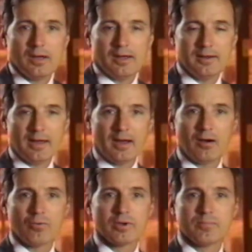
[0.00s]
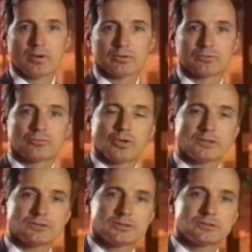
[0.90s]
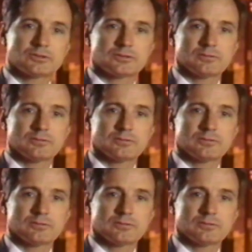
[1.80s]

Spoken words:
and how we built trusses